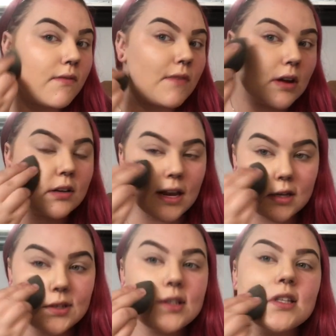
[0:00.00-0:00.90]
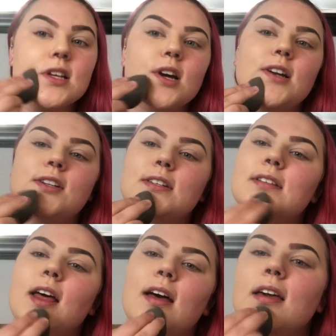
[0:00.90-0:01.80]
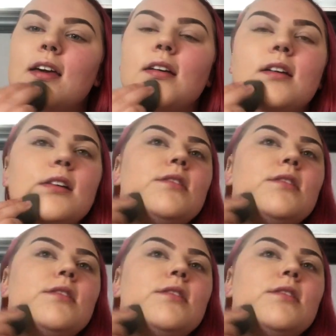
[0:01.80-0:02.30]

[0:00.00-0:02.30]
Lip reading: foundations are just like